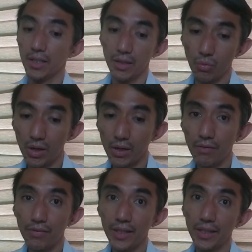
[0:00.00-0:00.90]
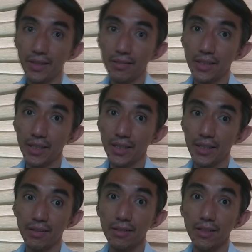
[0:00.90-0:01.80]
One of these
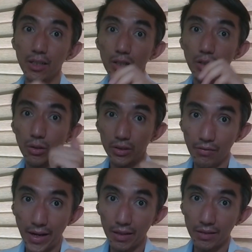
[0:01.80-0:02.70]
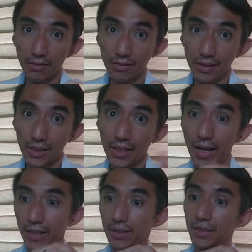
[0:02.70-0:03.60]
is ultraviolet C
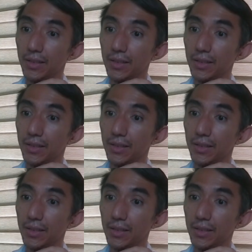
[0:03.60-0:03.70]
light.